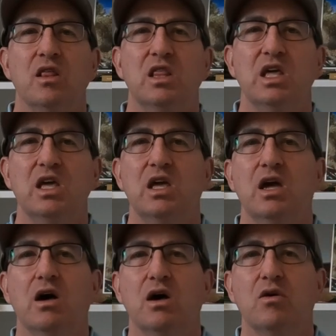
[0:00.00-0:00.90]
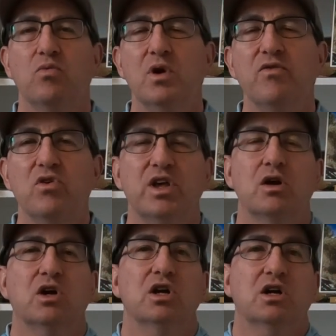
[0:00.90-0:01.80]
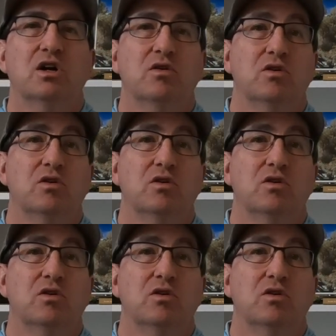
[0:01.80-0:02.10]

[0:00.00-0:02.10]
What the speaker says: the river that are going to